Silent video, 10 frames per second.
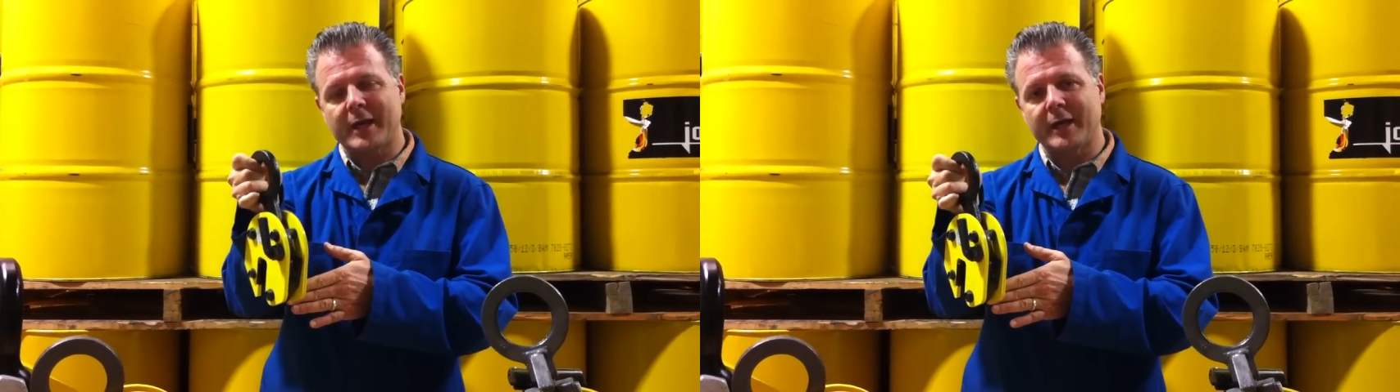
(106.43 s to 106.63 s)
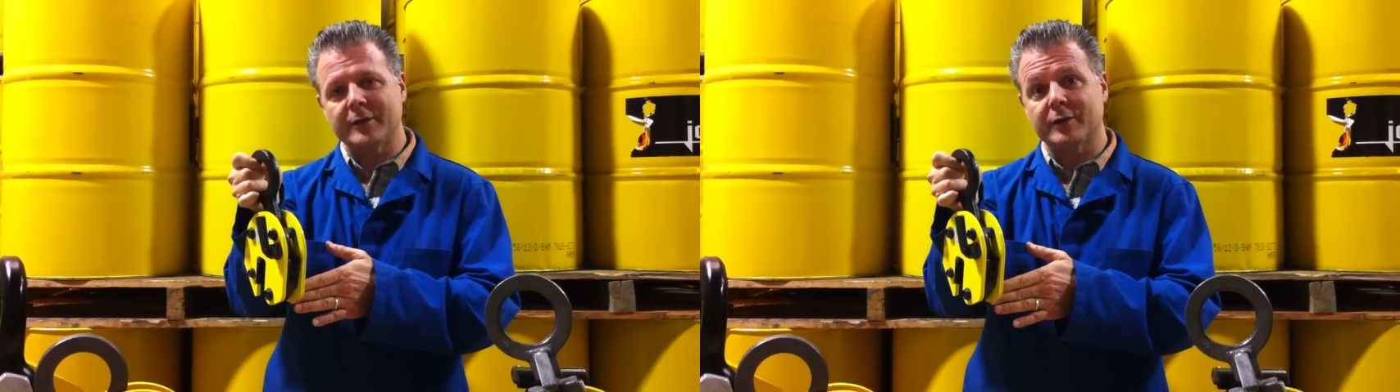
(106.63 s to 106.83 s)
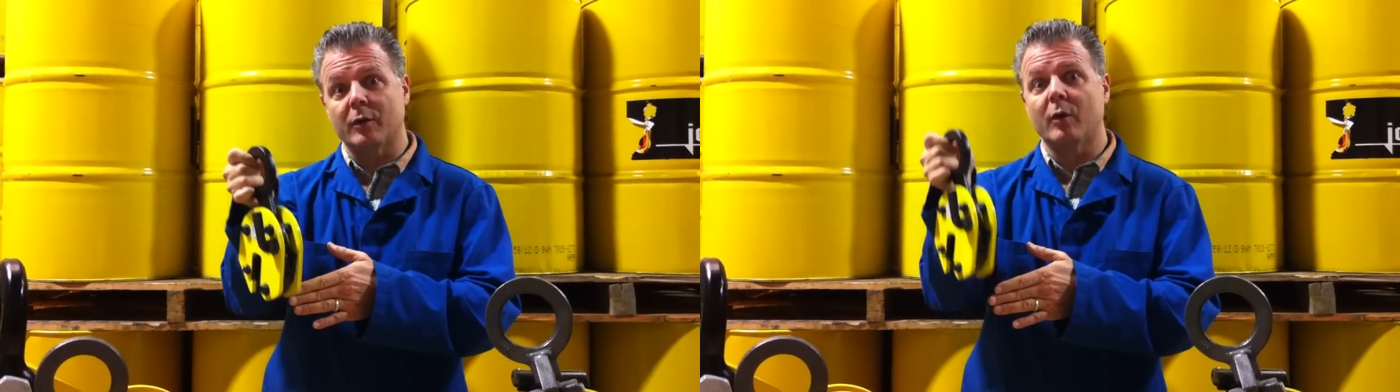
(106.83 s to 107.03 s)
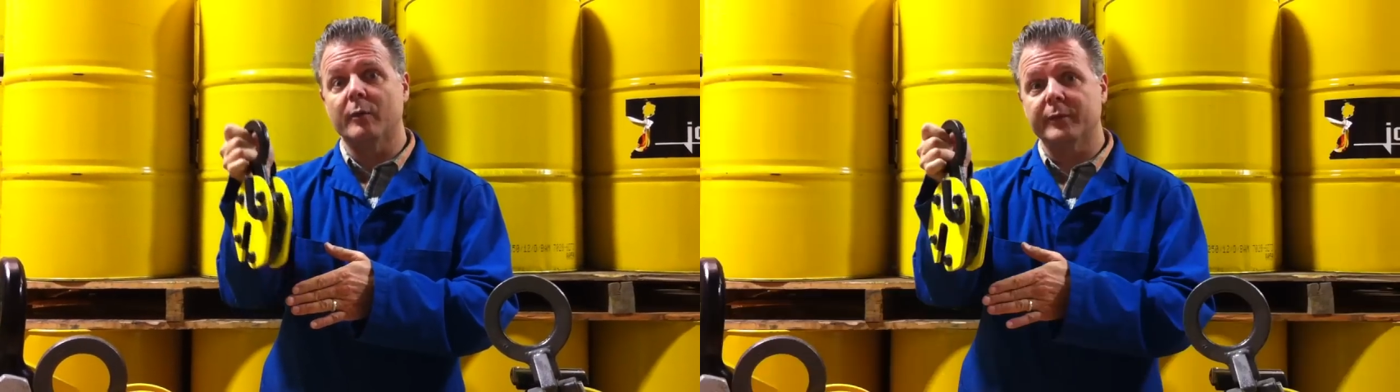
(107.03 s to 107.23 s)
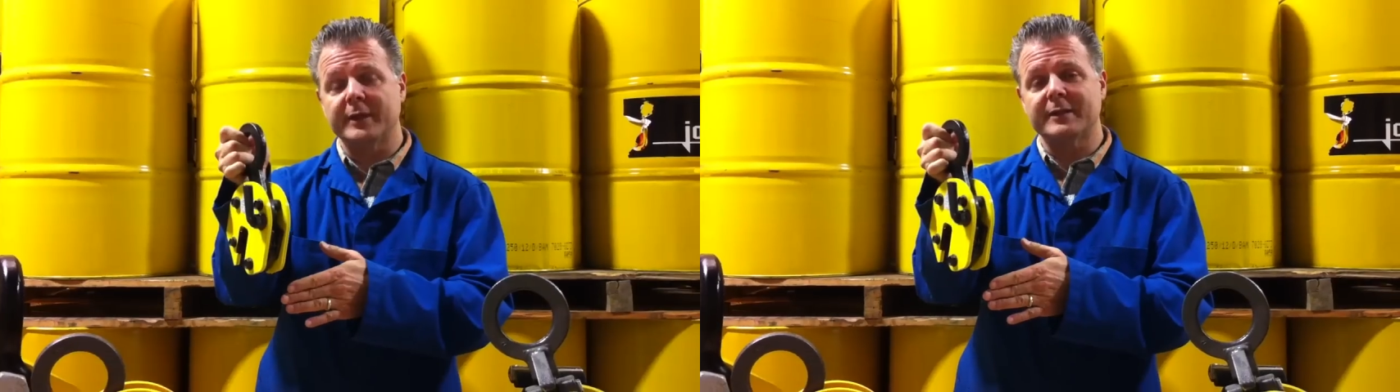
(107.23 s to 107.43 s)
edge and
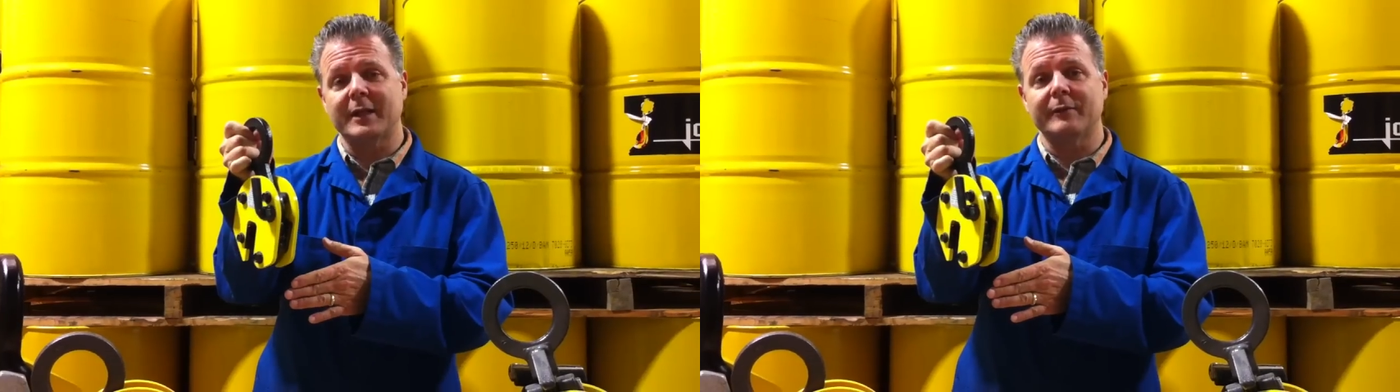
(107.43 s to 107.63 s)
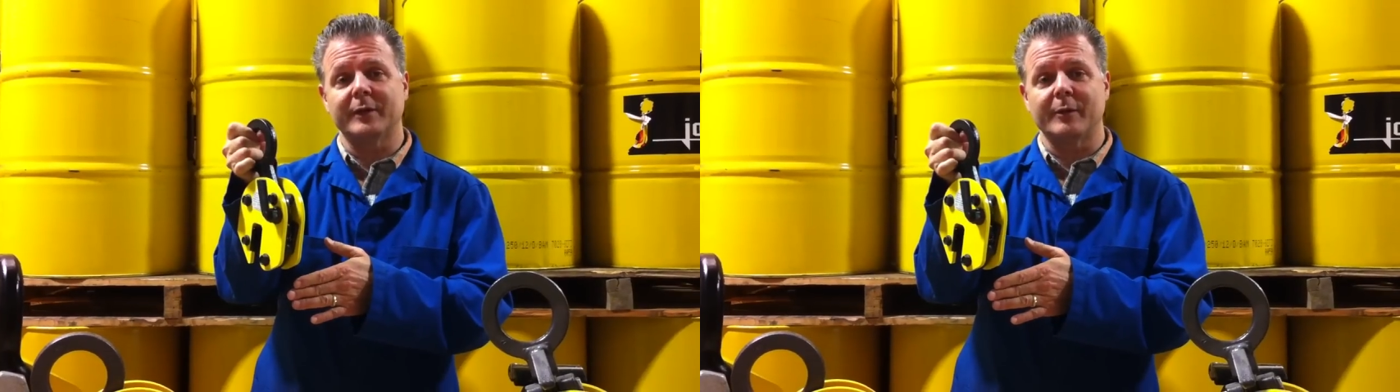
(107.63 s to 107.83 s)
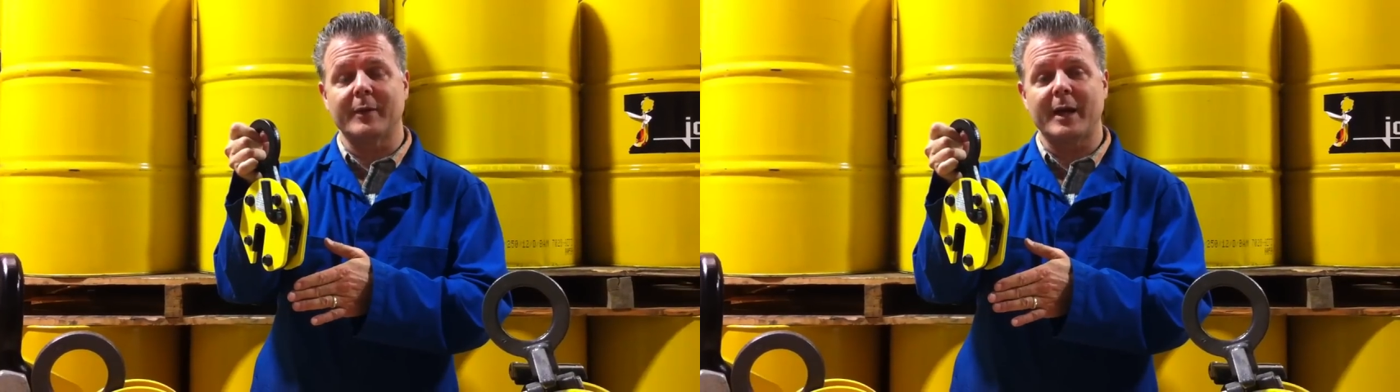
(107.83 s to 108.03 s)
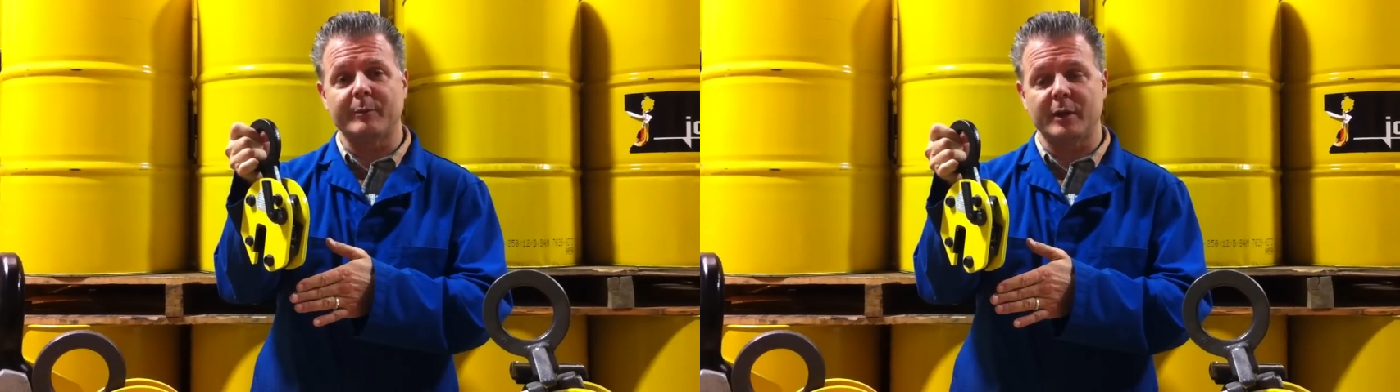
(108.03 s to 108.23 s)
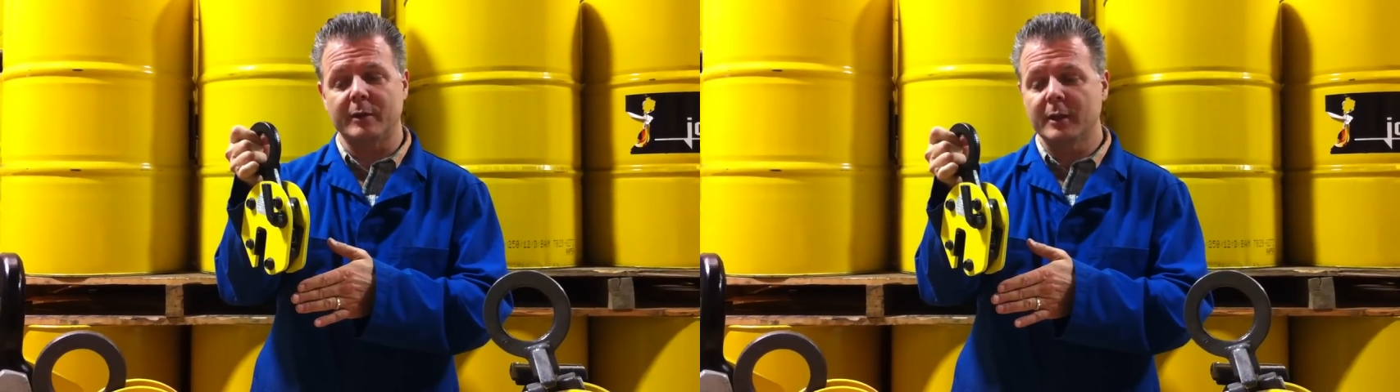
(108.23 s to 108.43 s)
hopefully safely
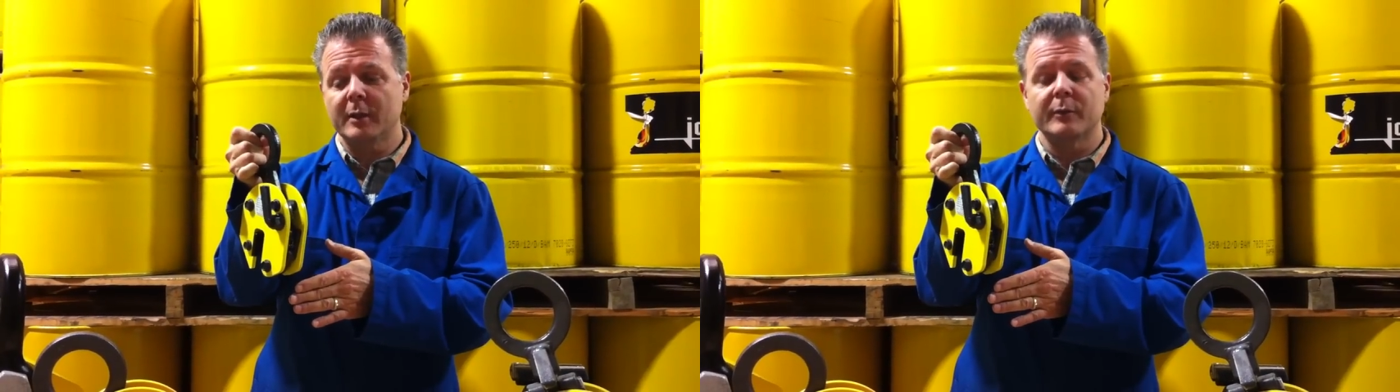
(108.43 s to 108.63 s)
grabbing